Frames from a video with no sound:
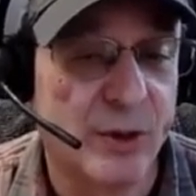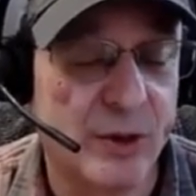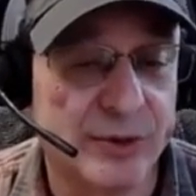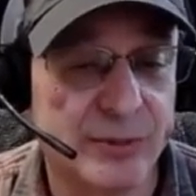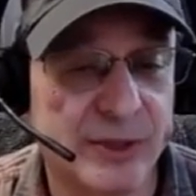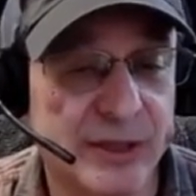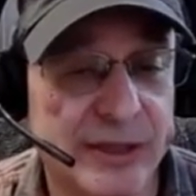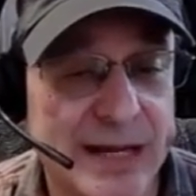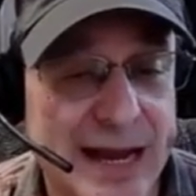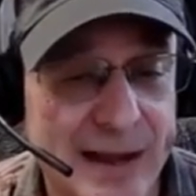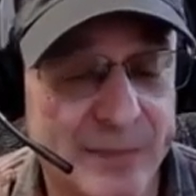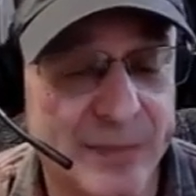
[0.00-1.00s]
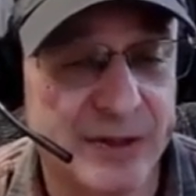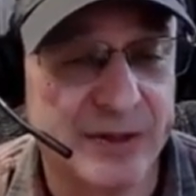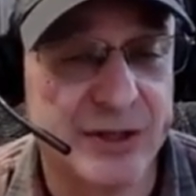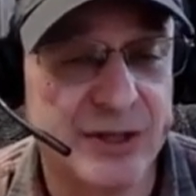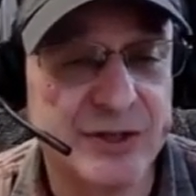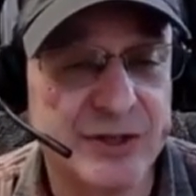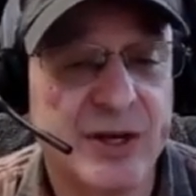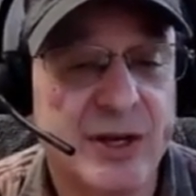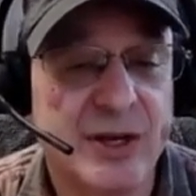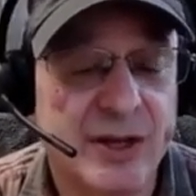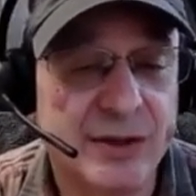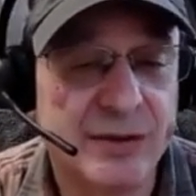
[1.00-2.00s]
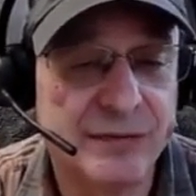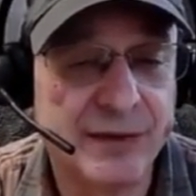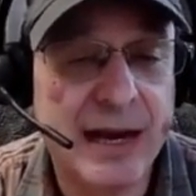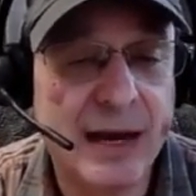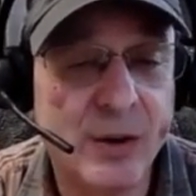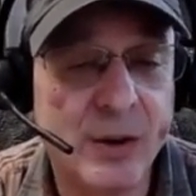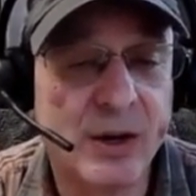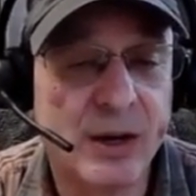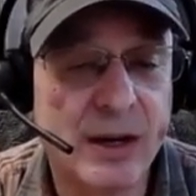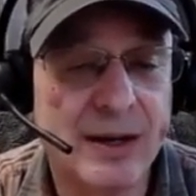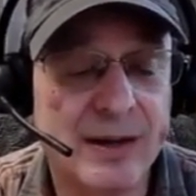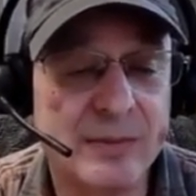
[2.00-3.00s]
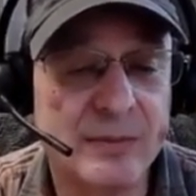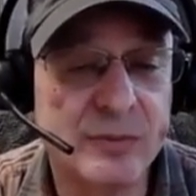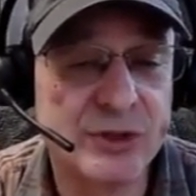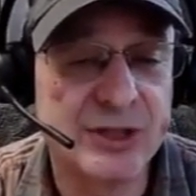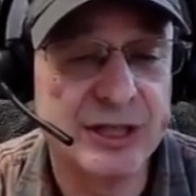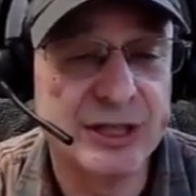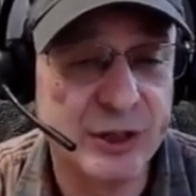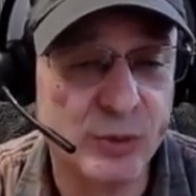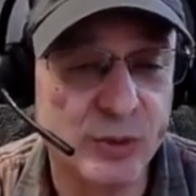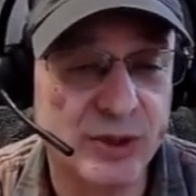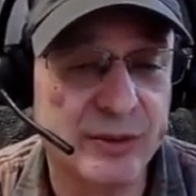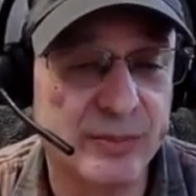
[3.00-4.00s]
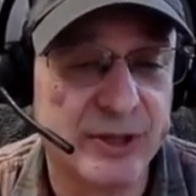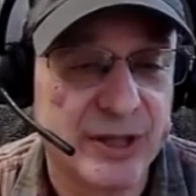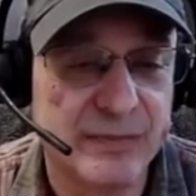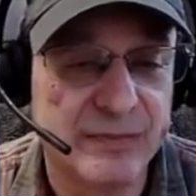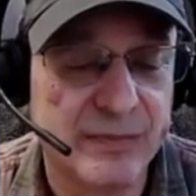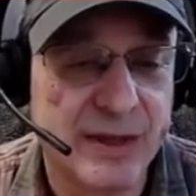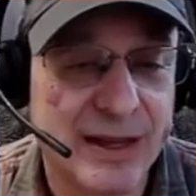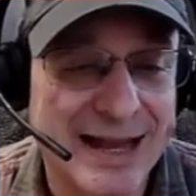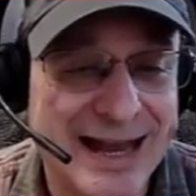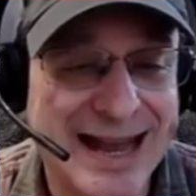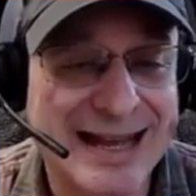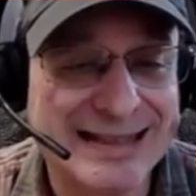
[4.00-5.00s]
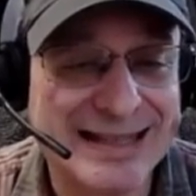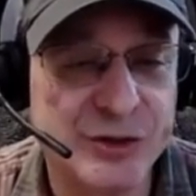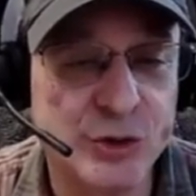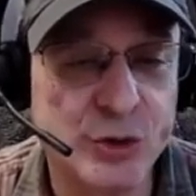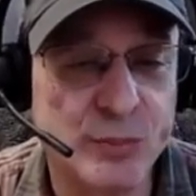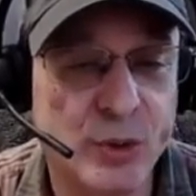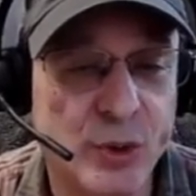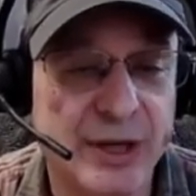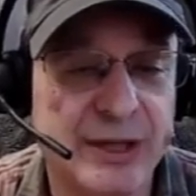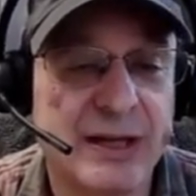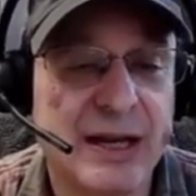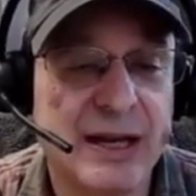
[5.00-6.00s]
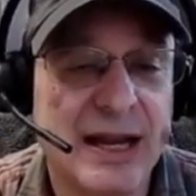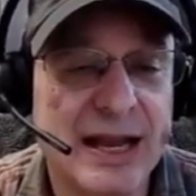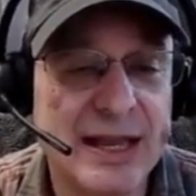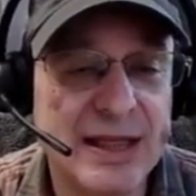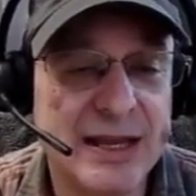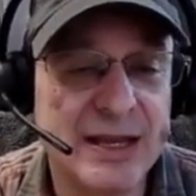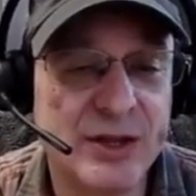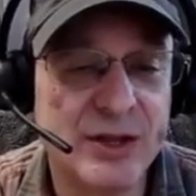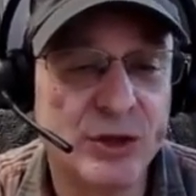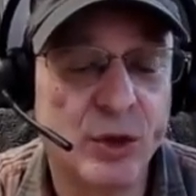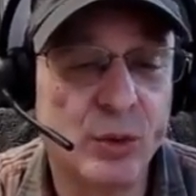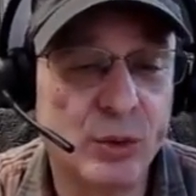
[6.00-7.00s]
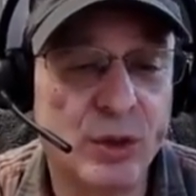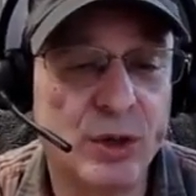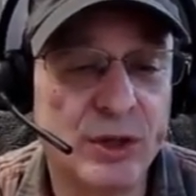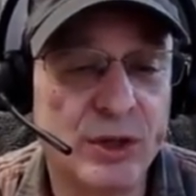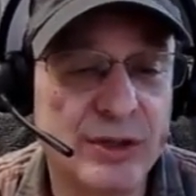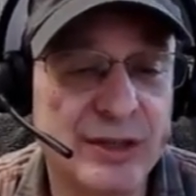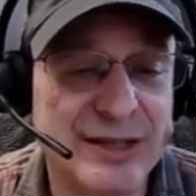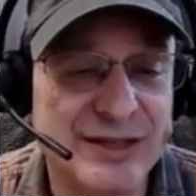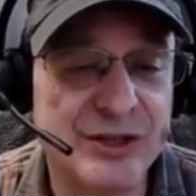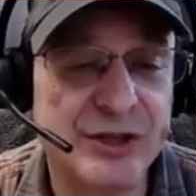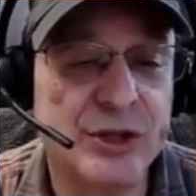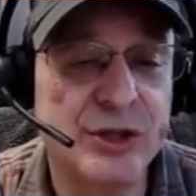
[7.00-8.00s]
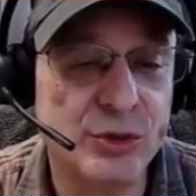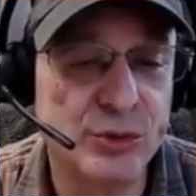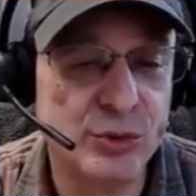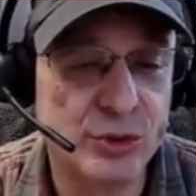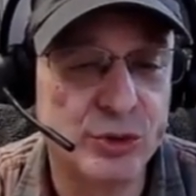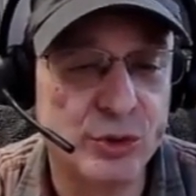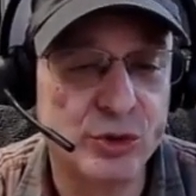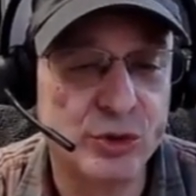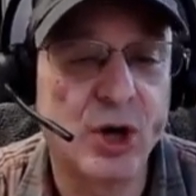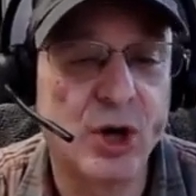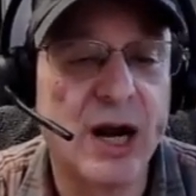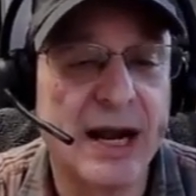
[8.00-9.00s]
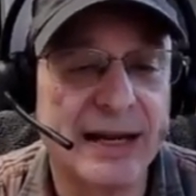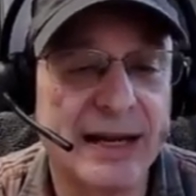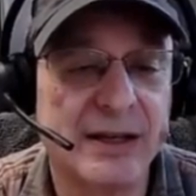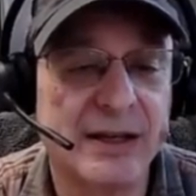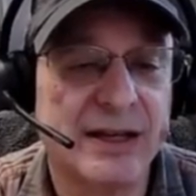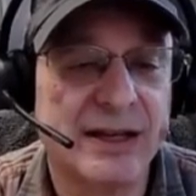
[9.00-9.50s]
What ultimately happens is the flour comes to equilibrium at that dew point and then no longer continues to dry.